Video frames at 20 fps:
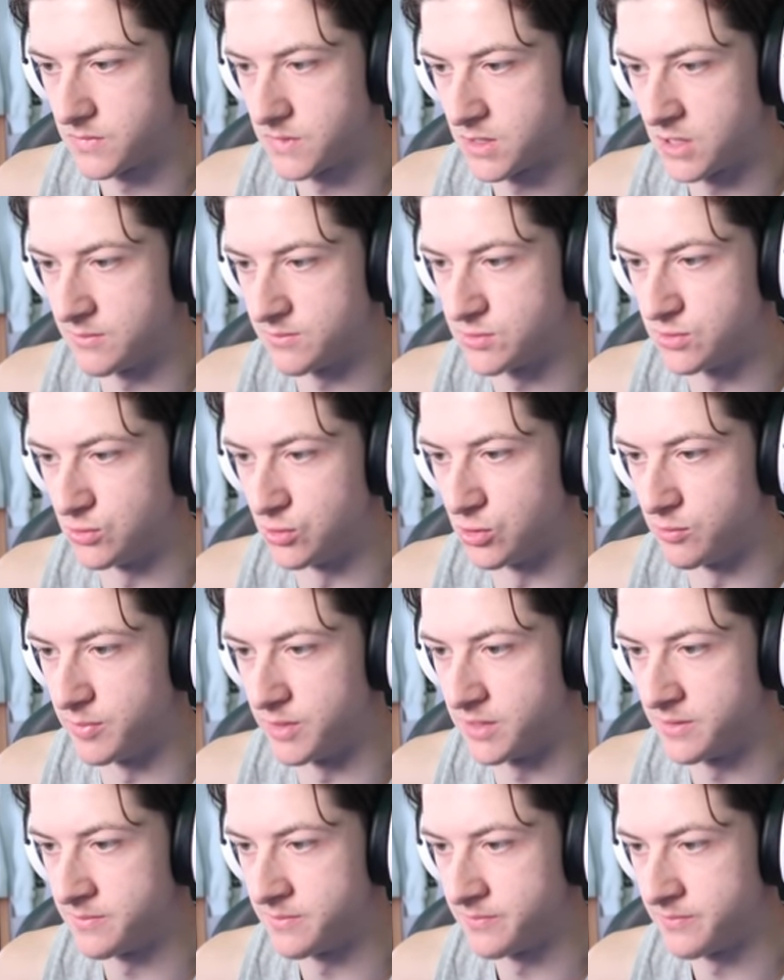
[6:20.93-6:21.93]
Up to
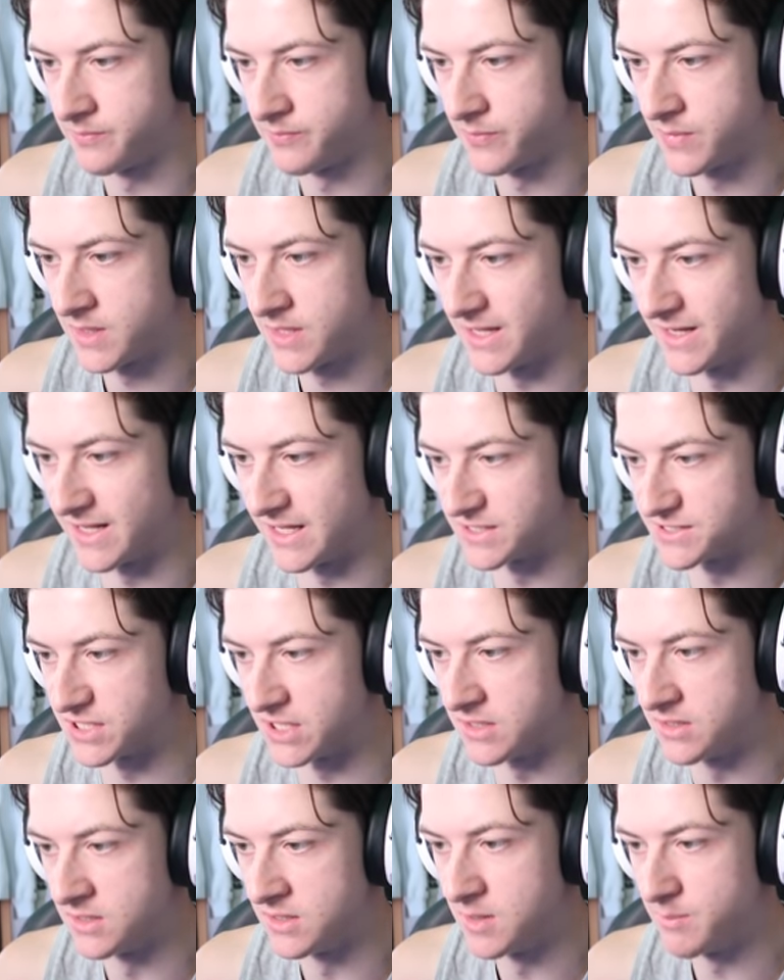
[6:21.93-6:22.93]
Auba. And again,
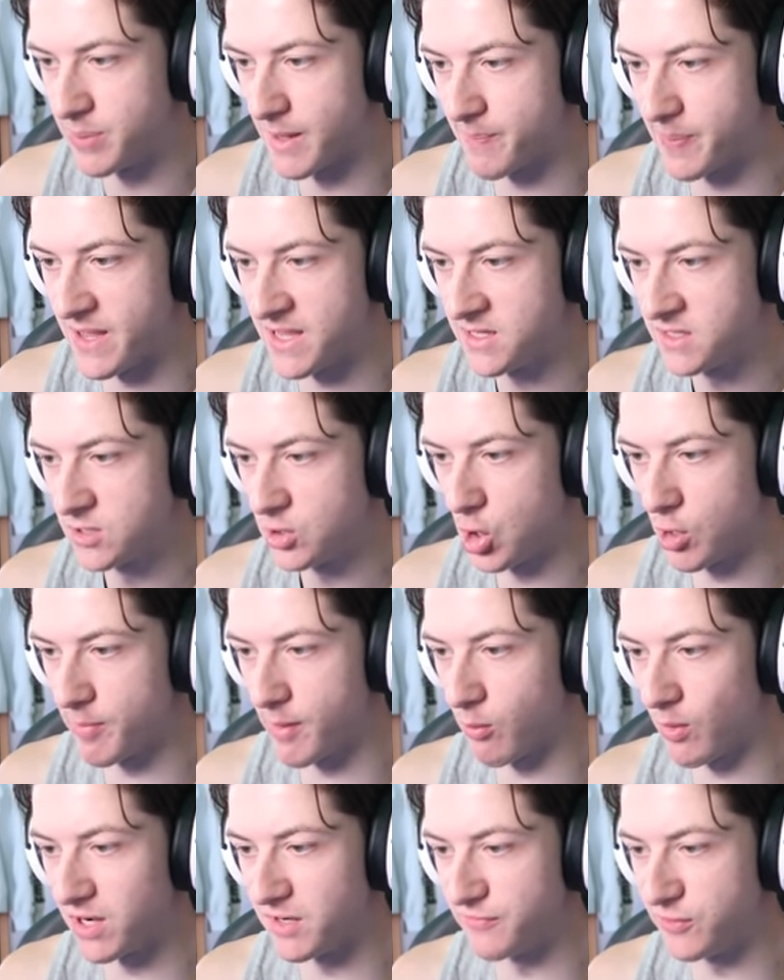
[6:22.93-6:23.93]
son. Pepe.
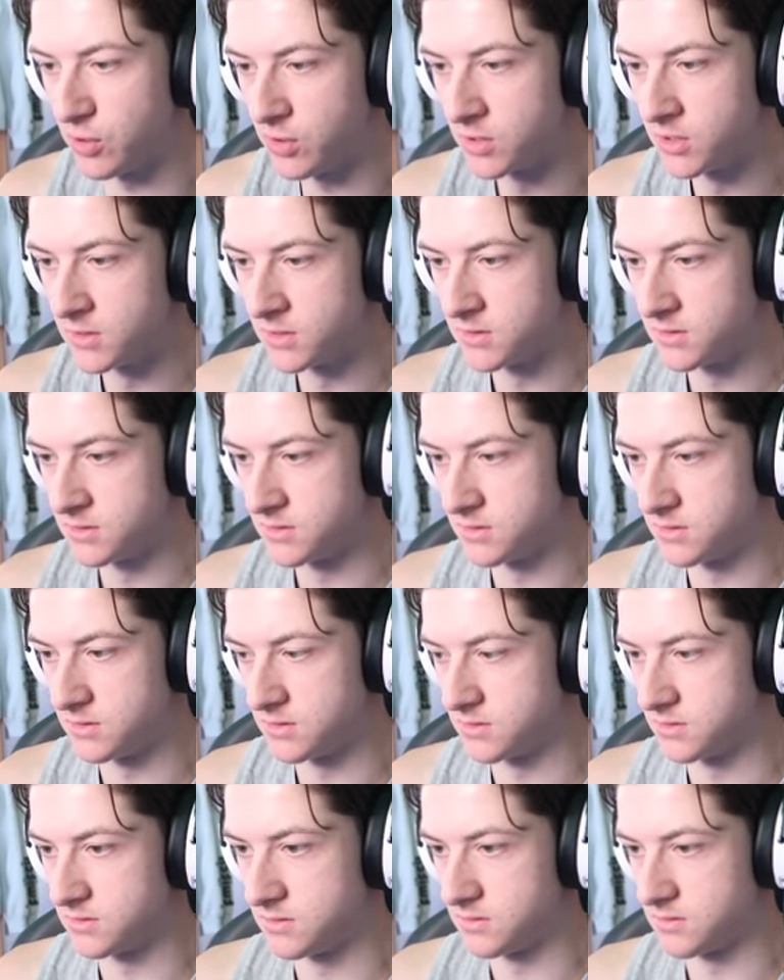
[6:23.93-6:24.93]
Auba, one of you.
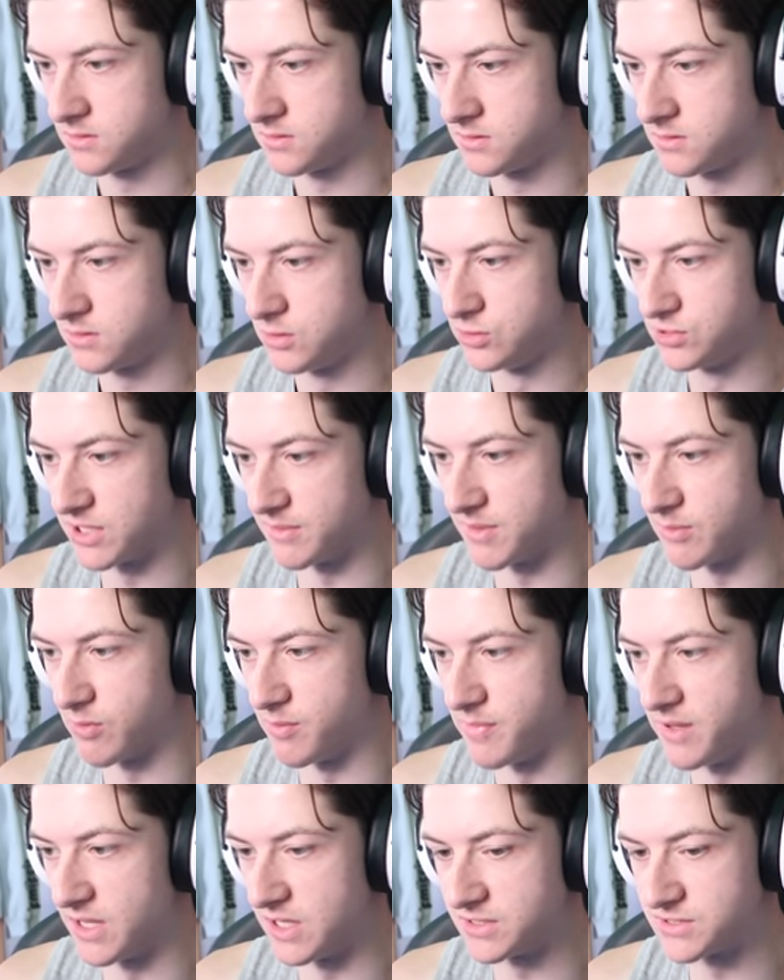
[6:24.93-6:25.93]
Who's up there
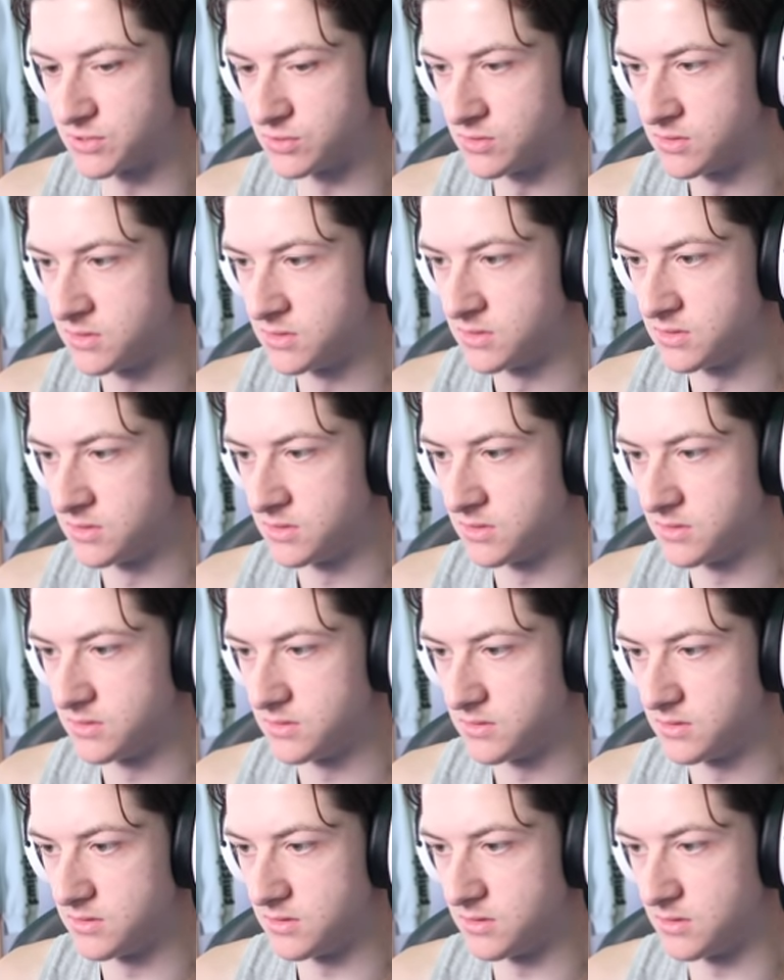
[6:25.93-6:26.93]
with me? Ozil.
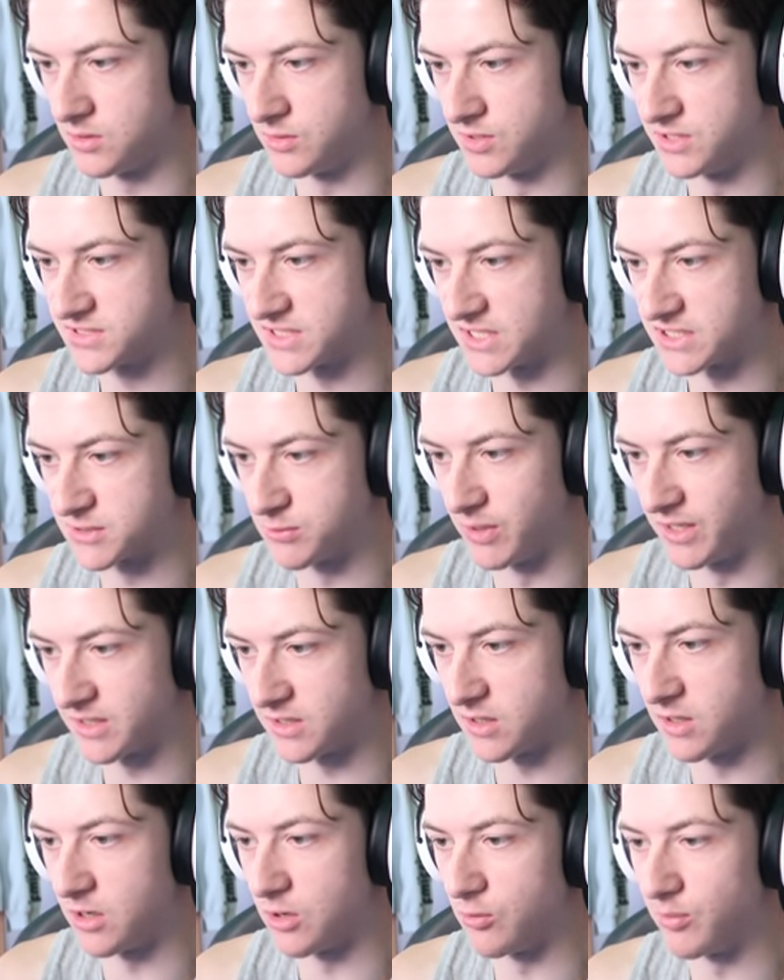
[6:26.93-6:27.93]
Oh, this guy's quick.
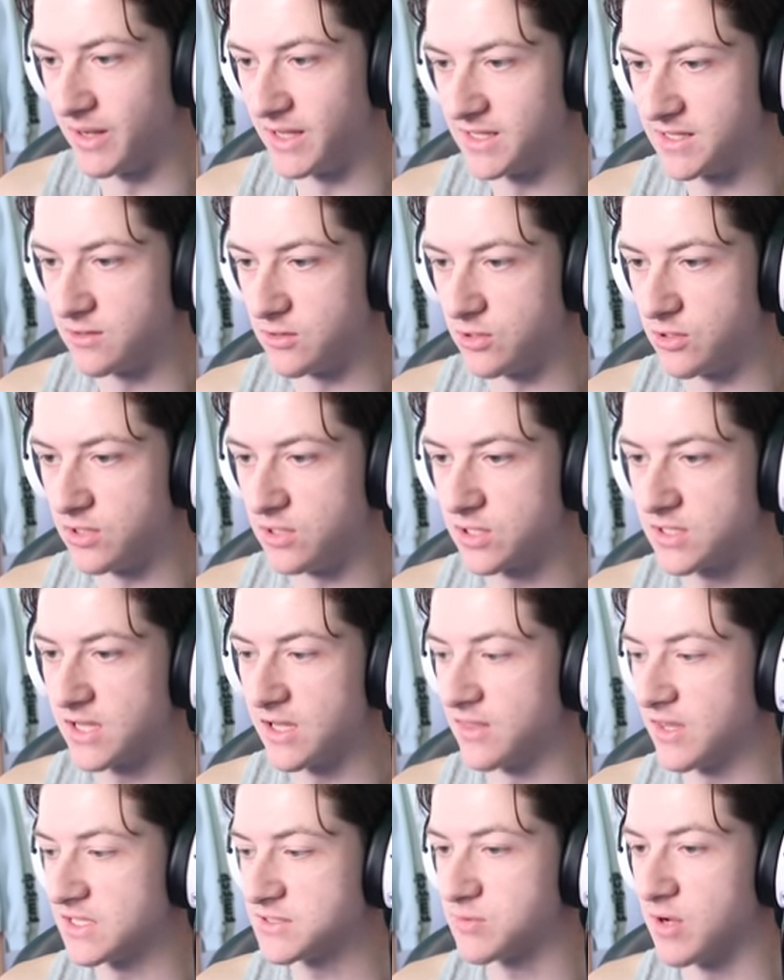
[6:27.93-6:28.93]
Oh, my God. Look
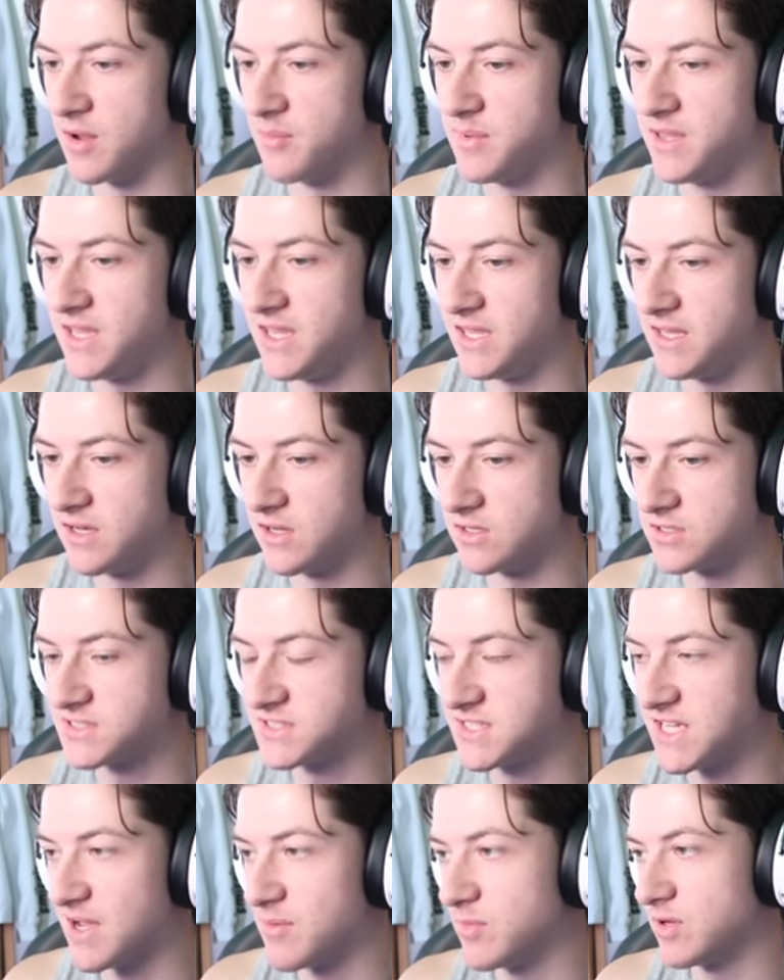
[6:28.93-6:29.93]
at That's what I mean. Our
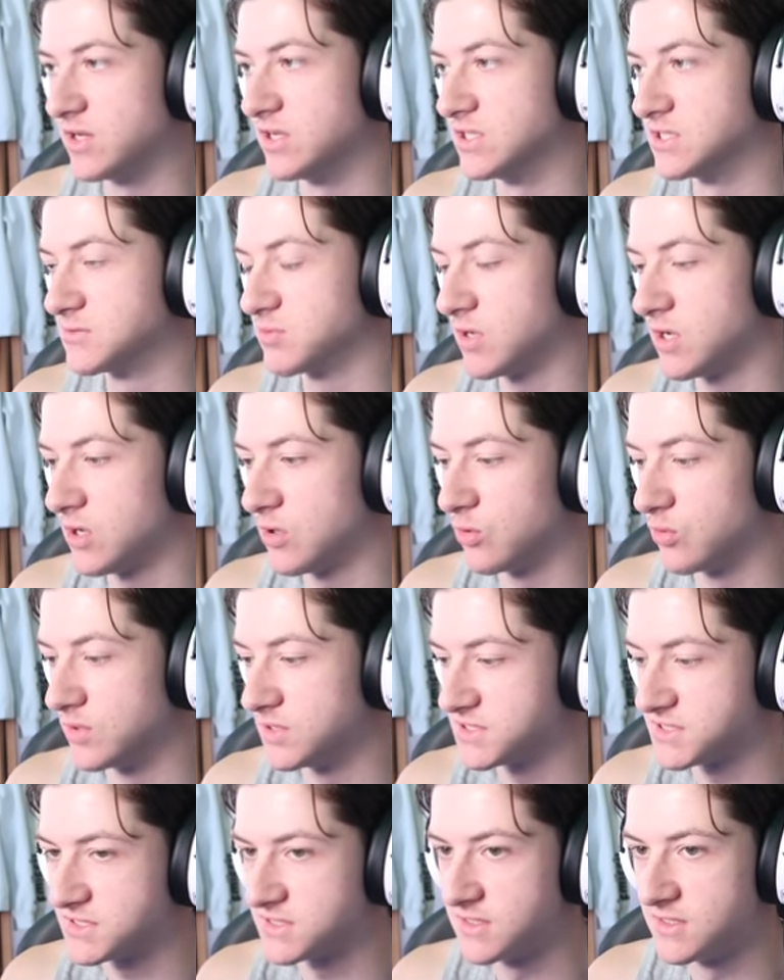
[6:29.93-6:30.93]
stamina as well.
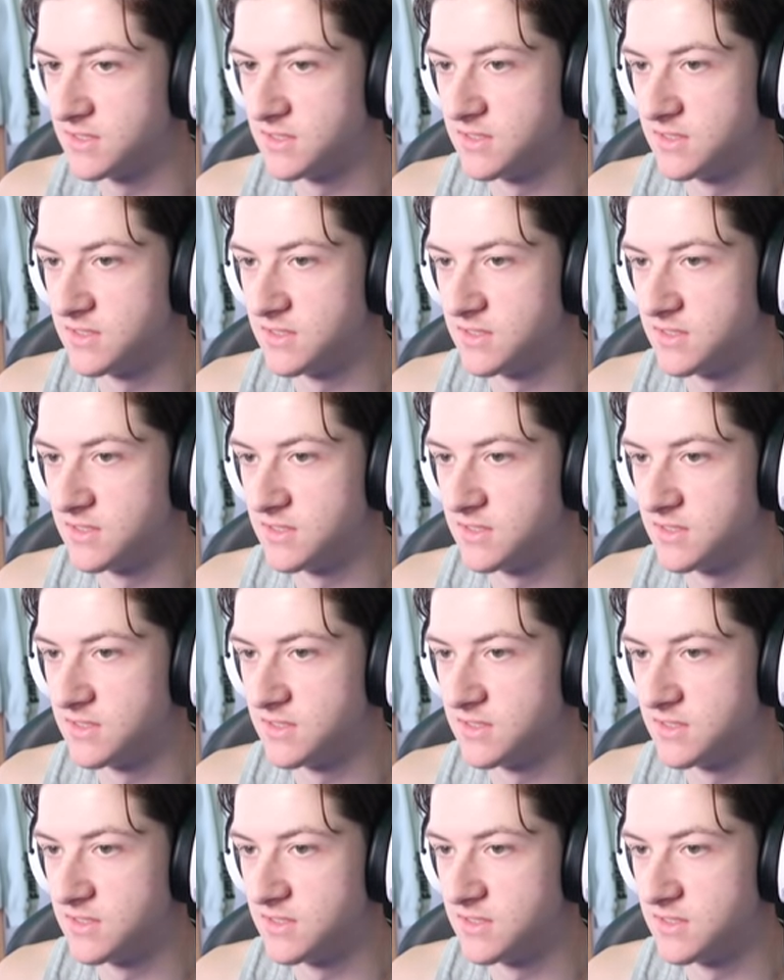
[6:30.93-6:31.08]
It's,